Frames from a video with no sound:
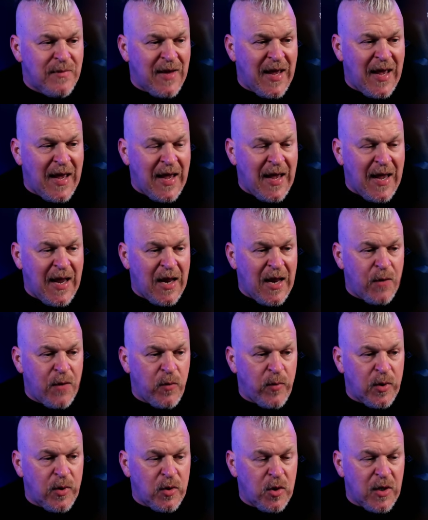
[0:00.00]
And when
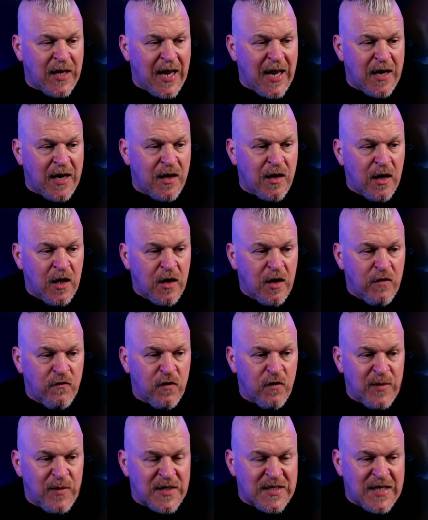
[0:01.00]
we look at it
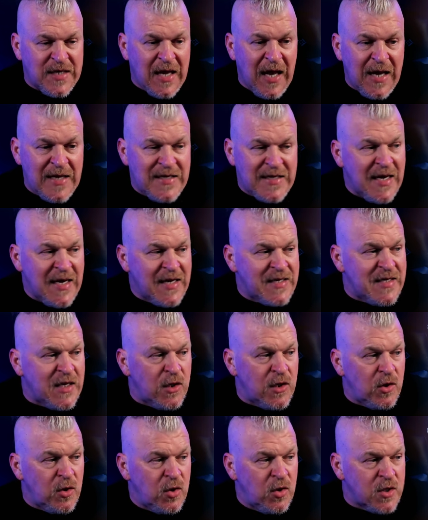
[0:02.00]
from this context,
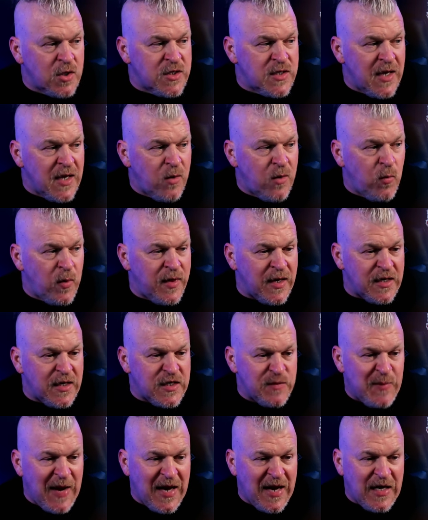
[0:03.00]
it looks like with an
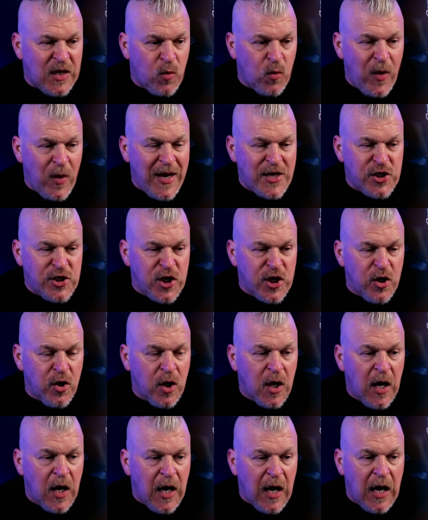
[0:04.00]
expanding wedge
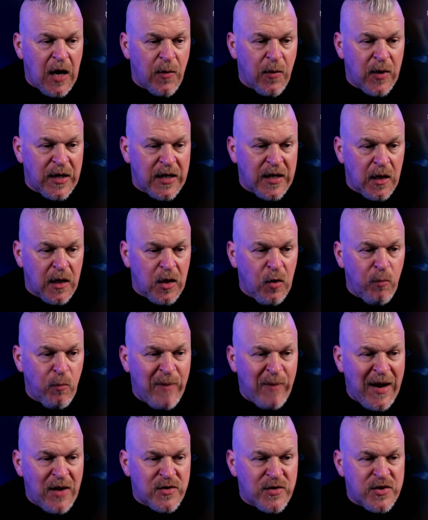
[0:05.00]
here, we're gonna get a little
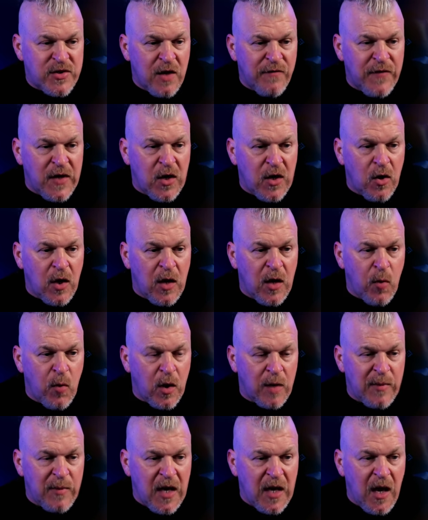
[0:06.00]
bounce off here, and we're
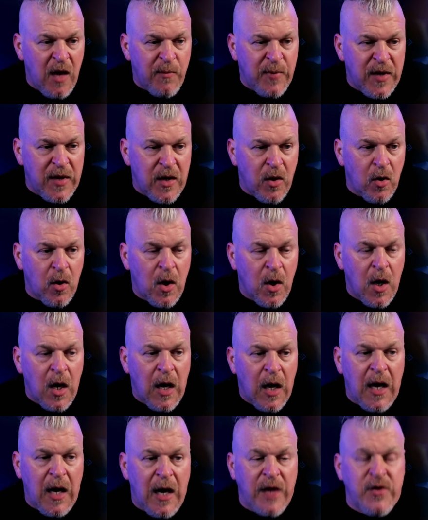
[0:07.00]
gonna be up here.
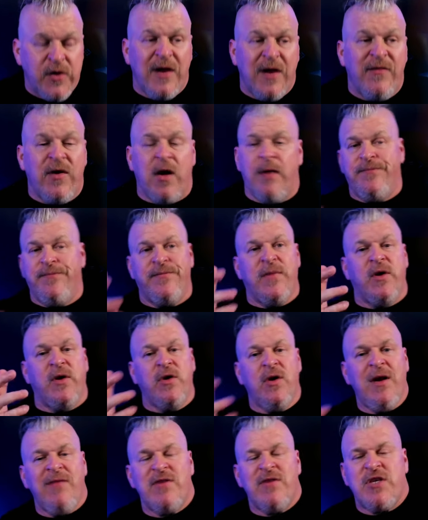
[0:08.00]
And you're gonna
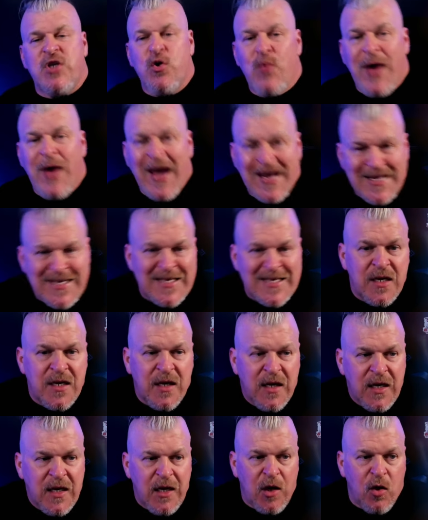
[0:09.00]
have a 2x
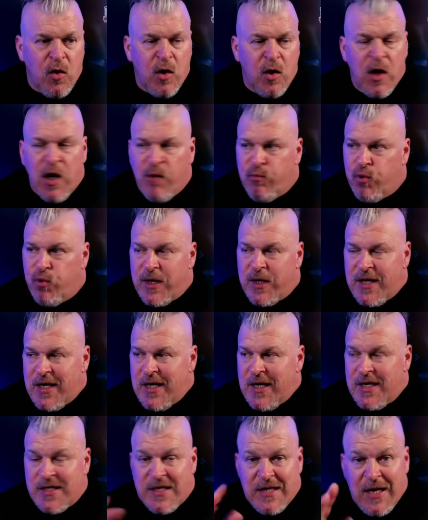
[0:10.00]
here pretty
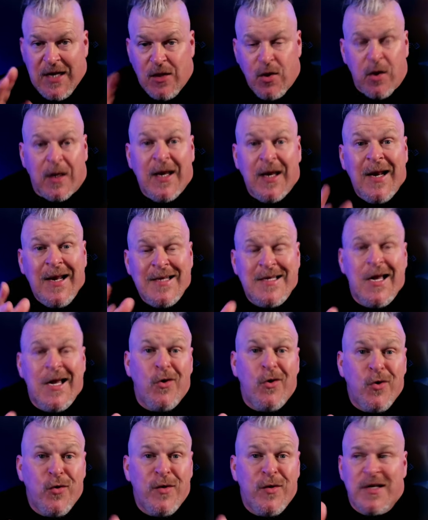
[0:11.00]
easy. Now look, can I
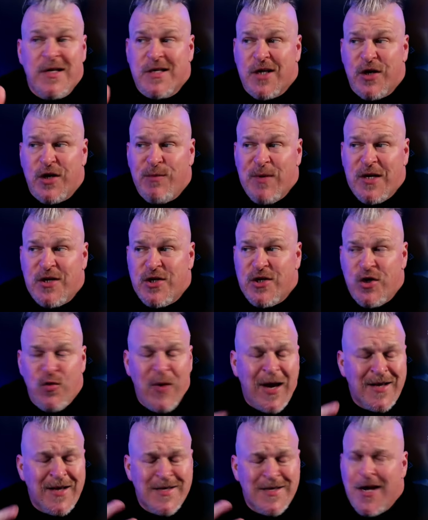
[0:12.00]
tell you that it's gonna be a
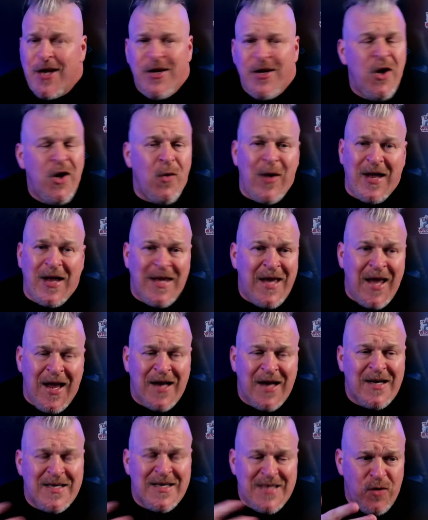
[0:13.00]
2x? No, I
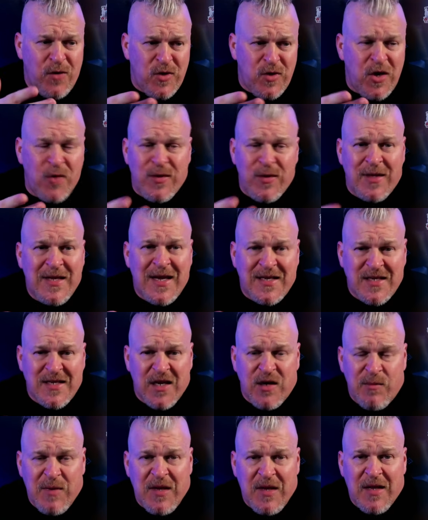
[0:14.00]
can't, because I don't know that that's
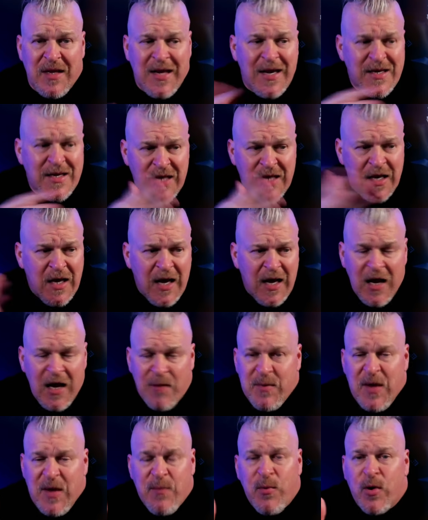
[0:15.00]
gonna be the case.
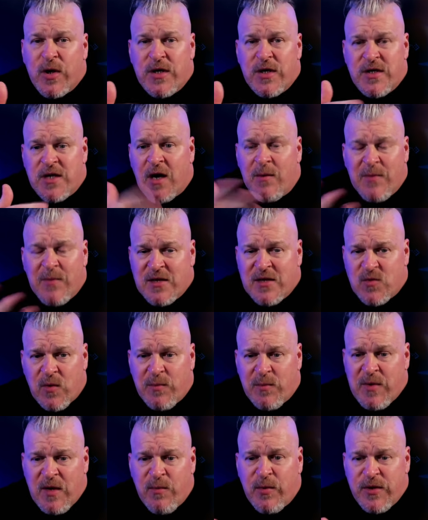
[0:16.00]
People could dump. That's
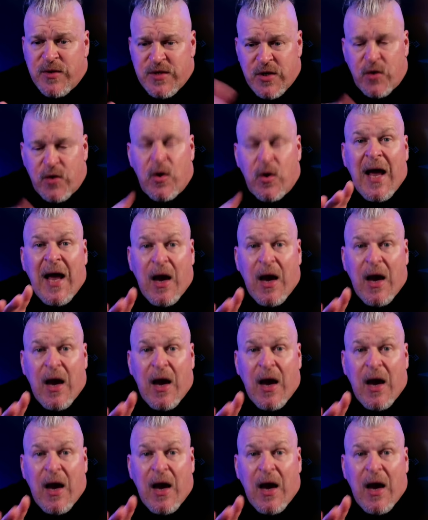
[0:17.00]
what people do.